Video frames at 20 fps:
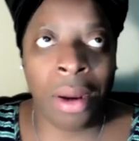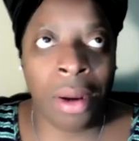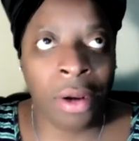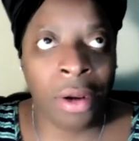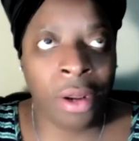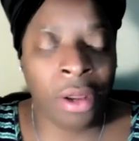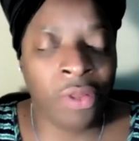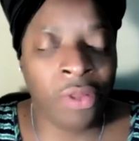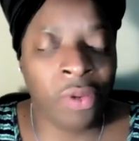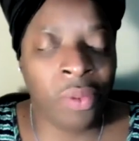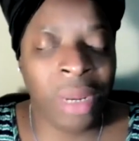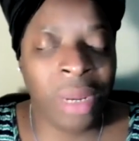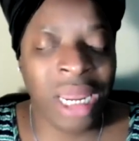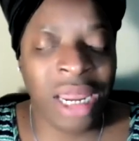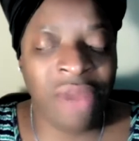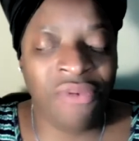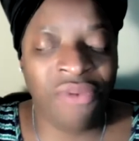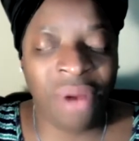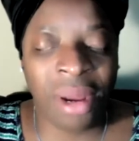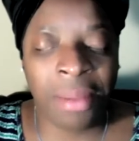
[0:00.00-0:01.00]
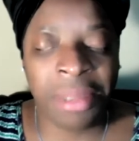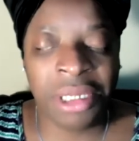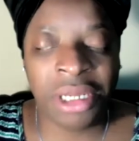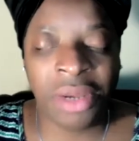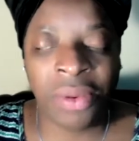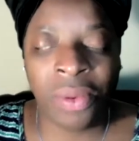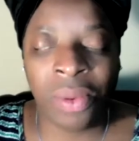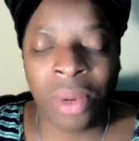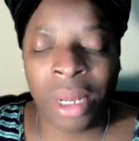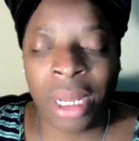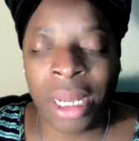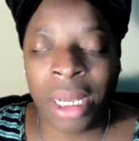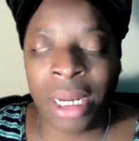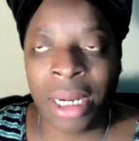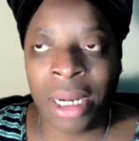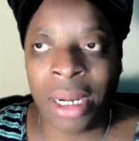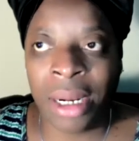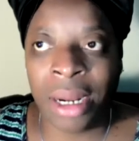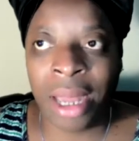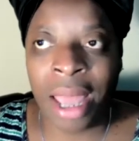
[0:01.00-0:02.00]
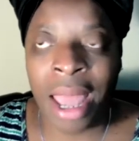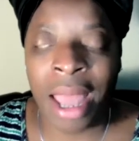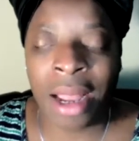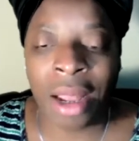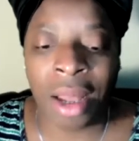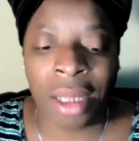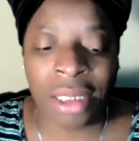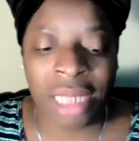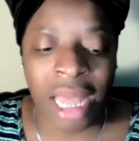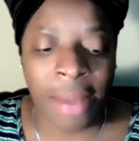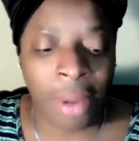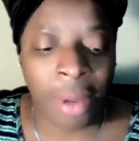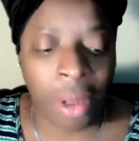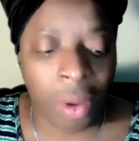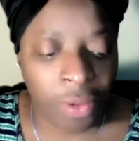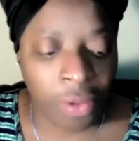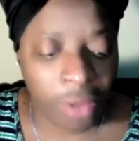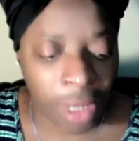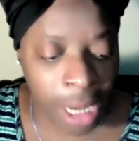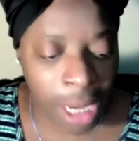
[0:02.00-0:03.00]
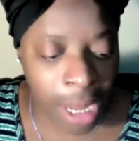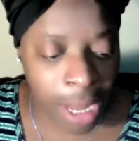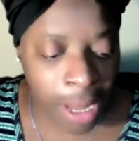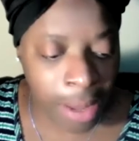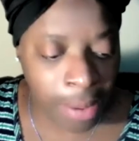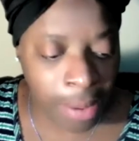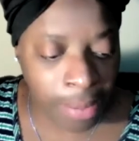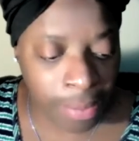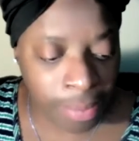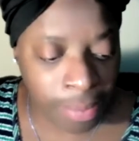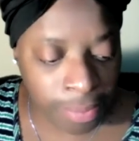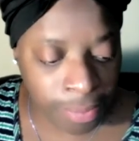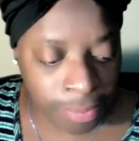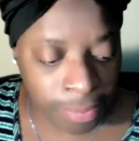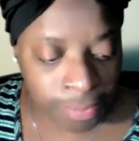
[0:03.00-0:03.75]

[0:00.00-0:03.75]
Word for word: the other week from someone because uh, I'm on the um